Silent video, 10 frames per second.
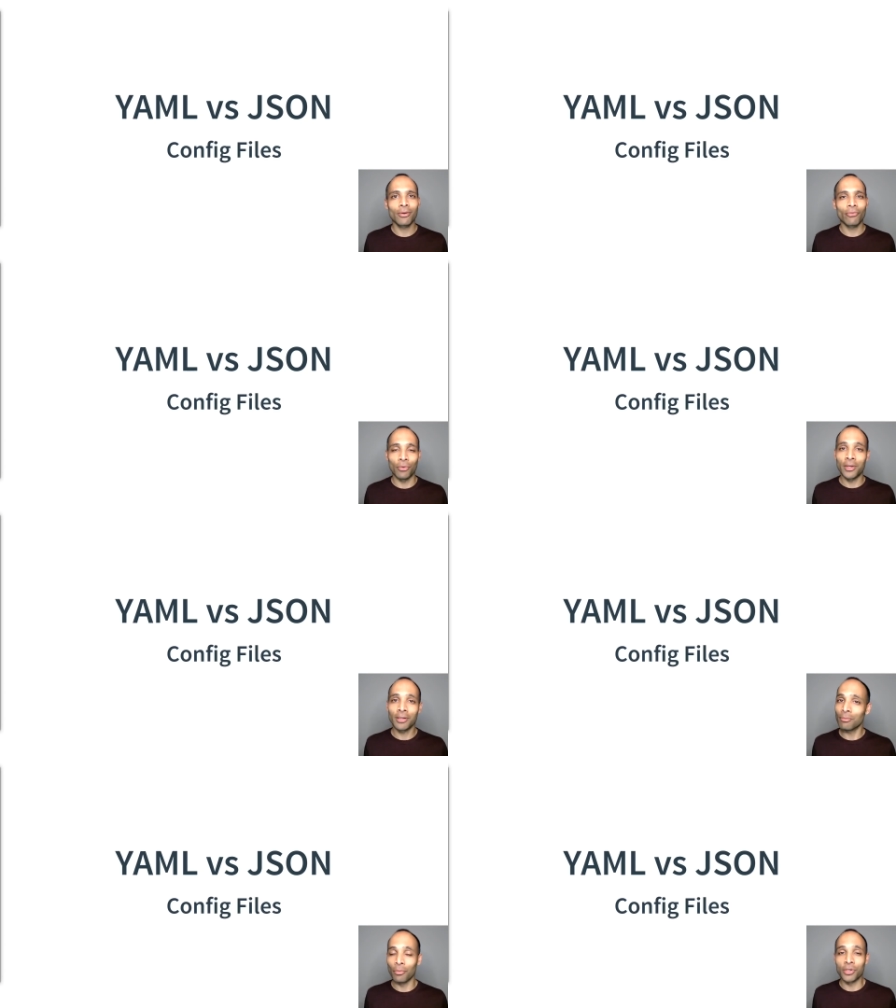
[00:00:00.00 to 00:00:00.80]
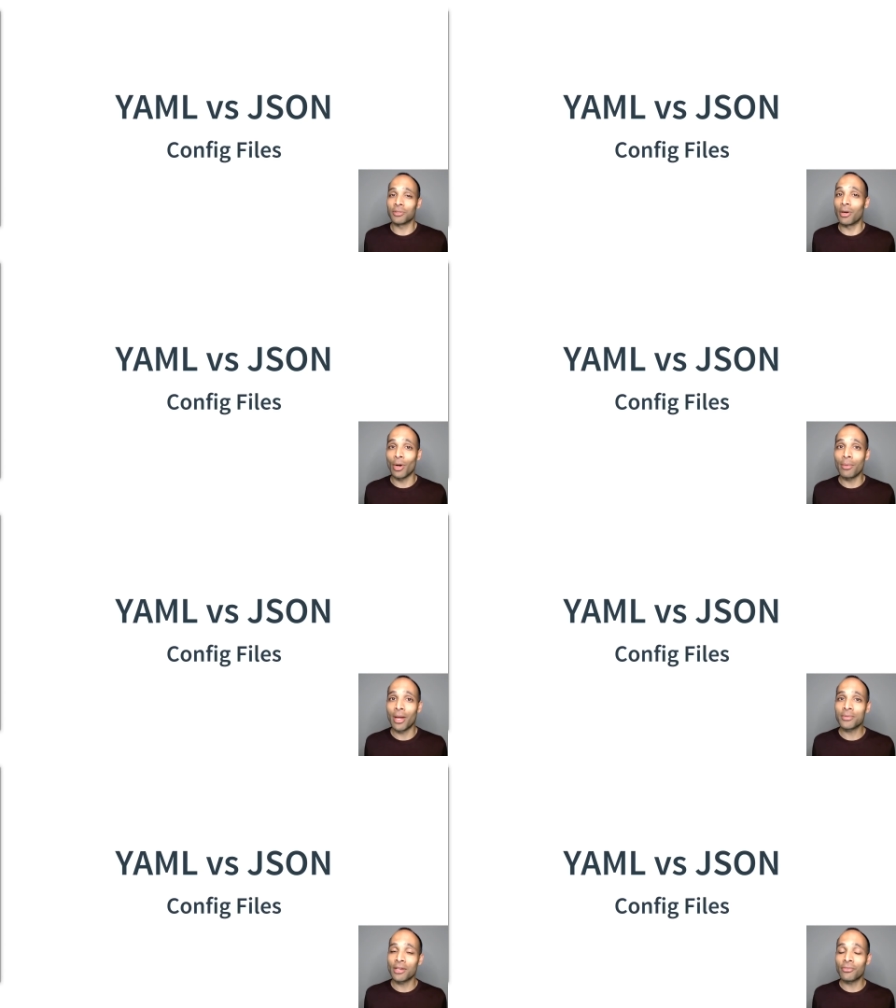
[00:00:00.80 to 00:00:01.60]
For me, most of my web
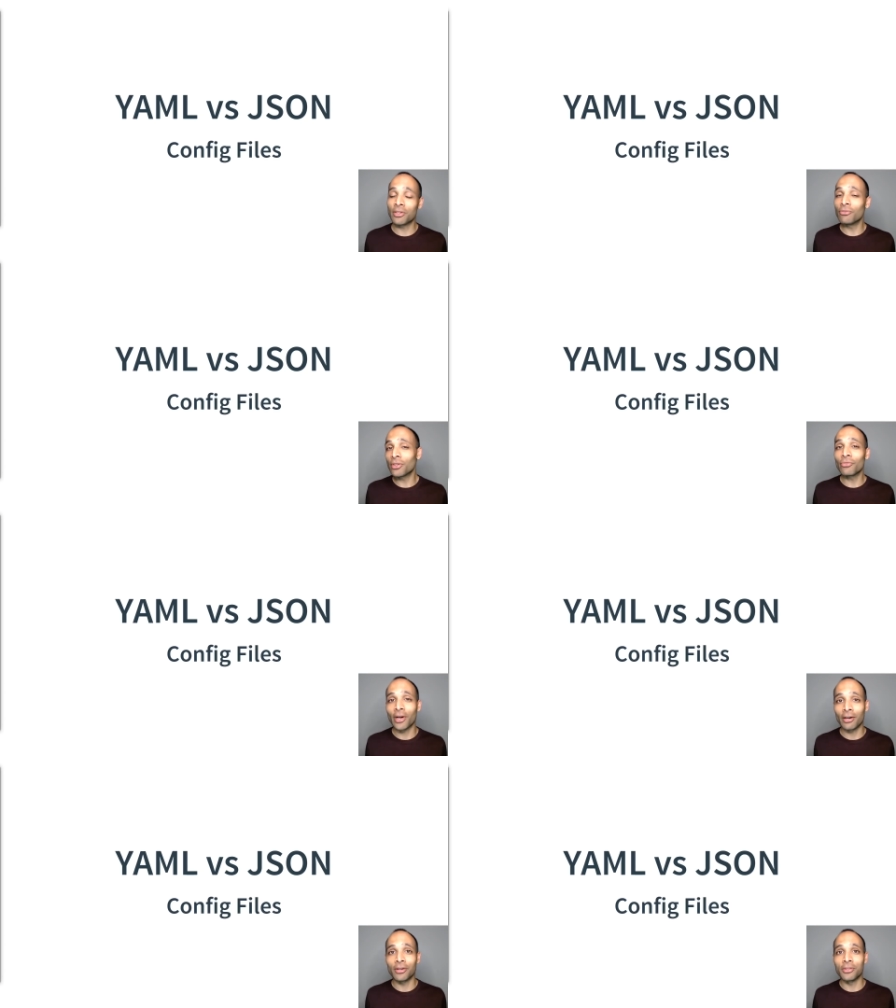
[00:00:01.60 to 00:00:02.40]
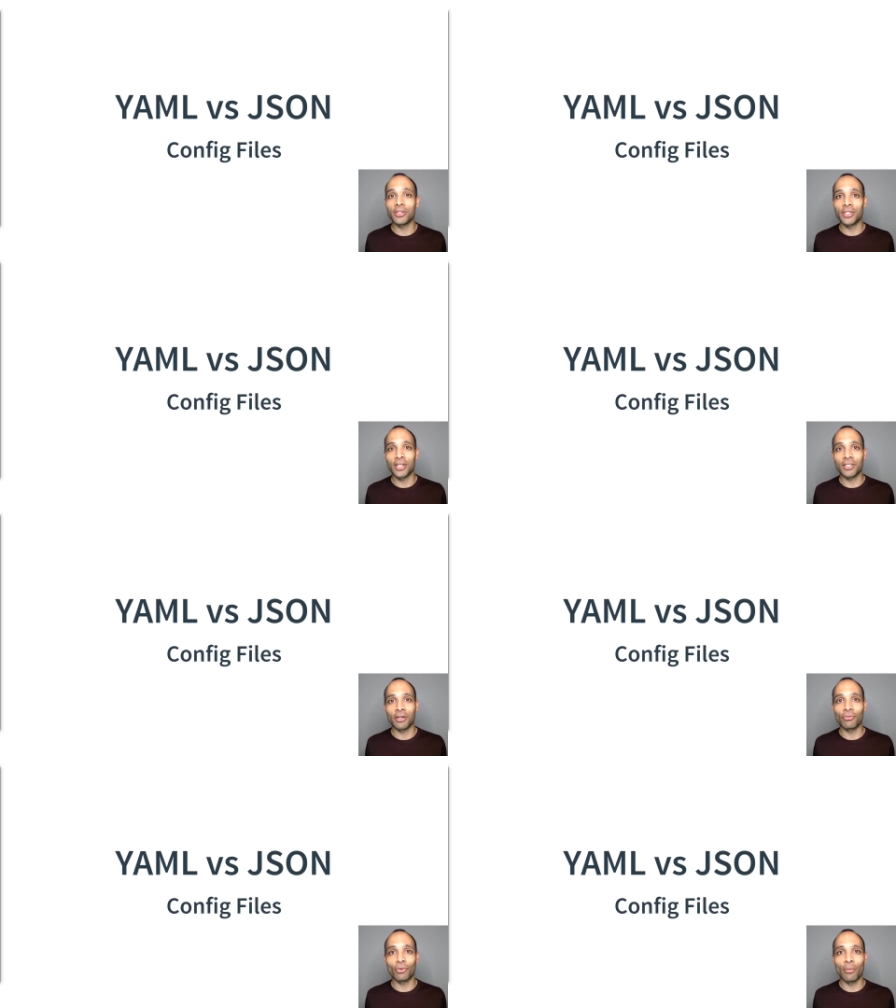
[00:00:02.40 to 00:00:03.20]
apps have a config file in the
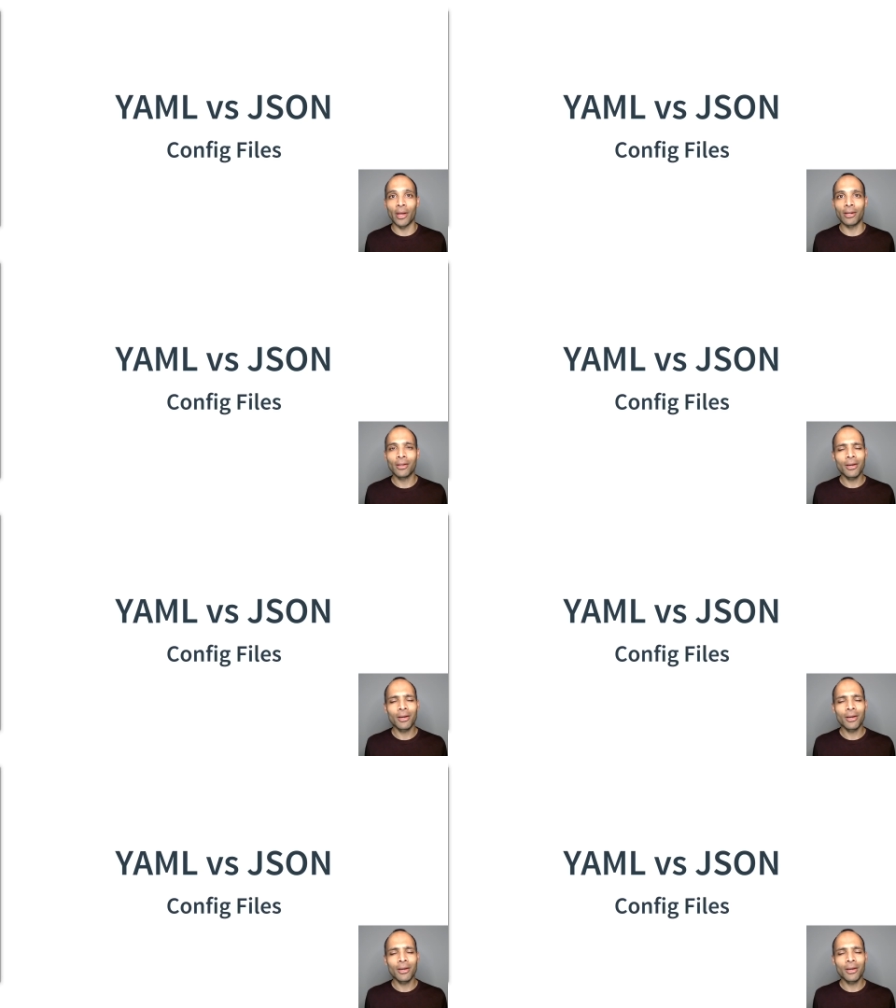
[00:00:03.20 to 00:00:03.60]
JSON format,